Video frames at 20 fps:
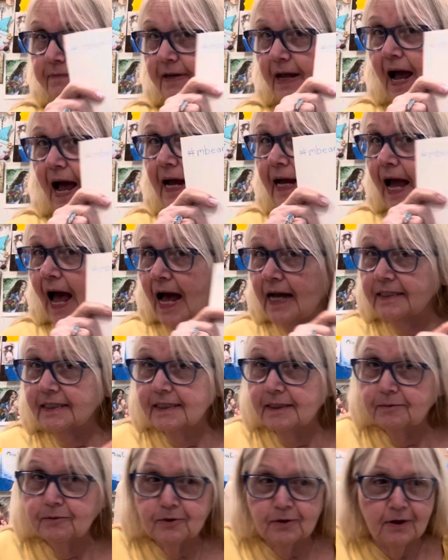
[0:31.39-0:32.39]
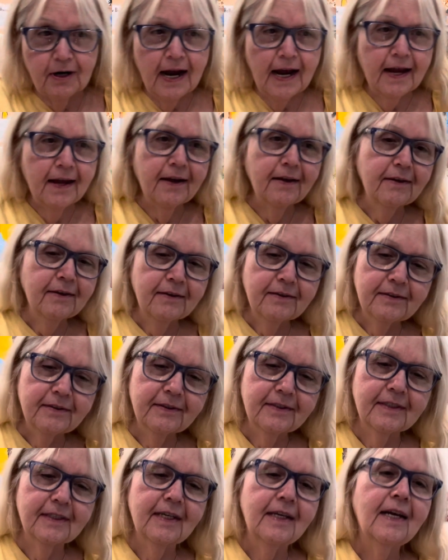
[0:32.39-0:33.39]
I got some
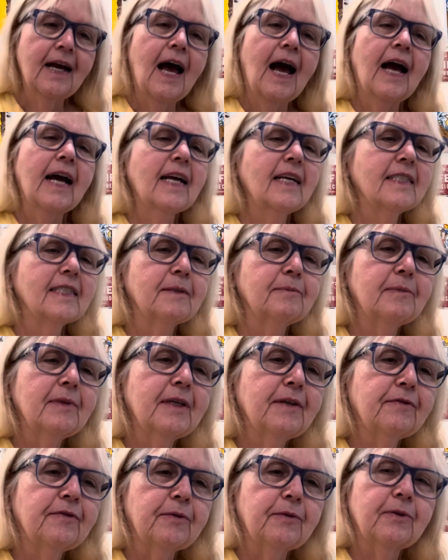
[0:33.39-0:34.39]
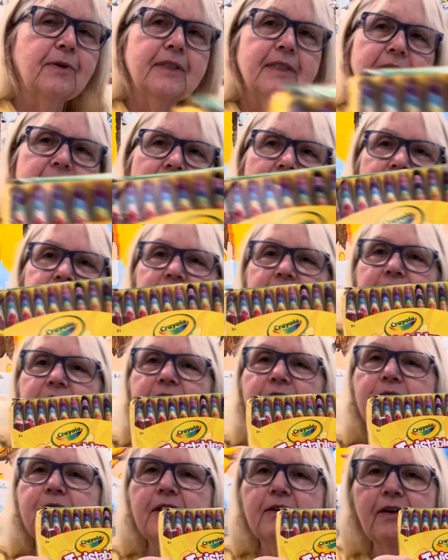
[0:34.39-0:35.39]
crayons. I got some different ones. Got these
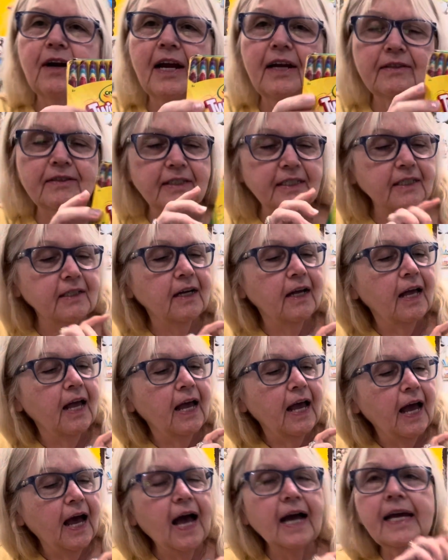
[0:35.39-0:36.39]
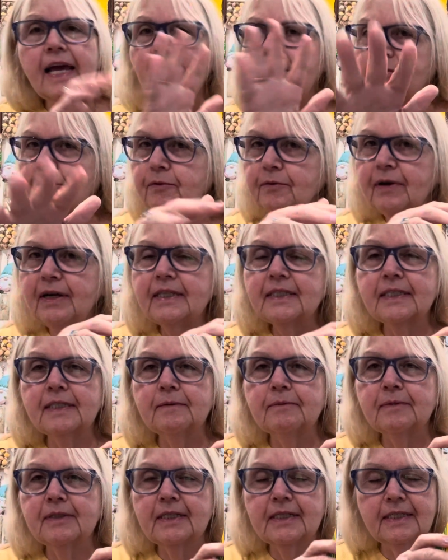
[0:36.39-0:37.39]
new crayons here. I gave the rest of
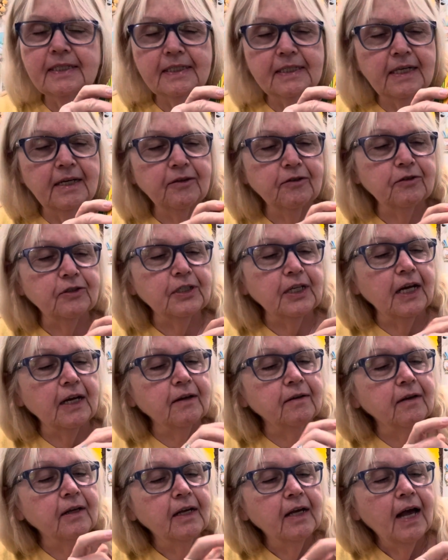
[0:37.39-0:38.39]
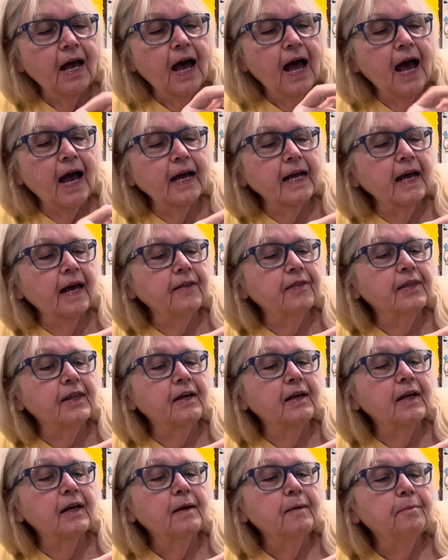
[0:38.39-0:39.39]
them to this other channel. I got
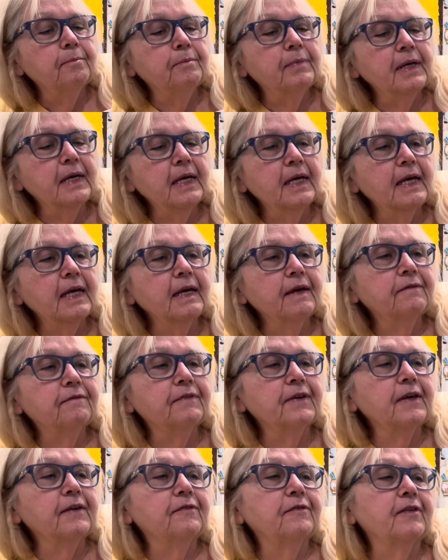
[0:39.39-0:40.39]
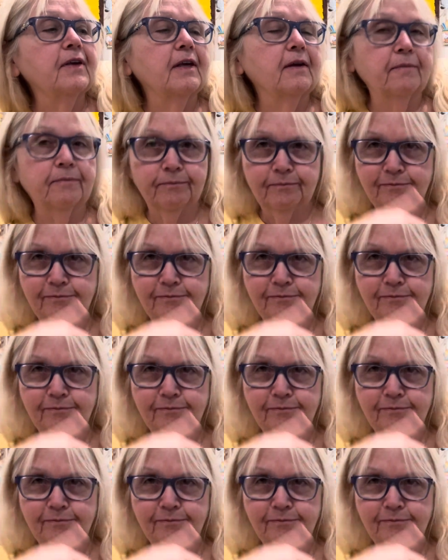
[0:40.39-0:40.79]
the big 50.